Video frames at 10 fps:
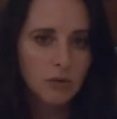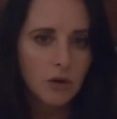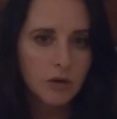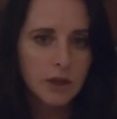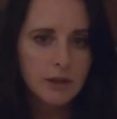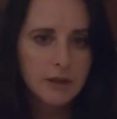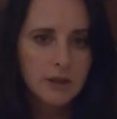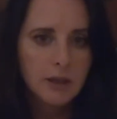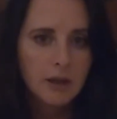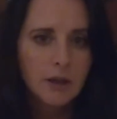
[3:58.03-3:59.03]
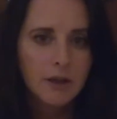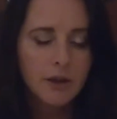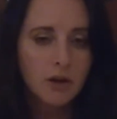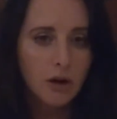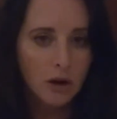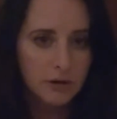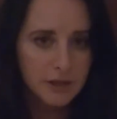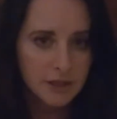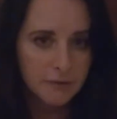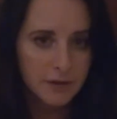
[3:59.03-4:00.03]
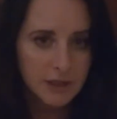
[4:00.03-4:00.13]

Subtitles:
longer, the cost of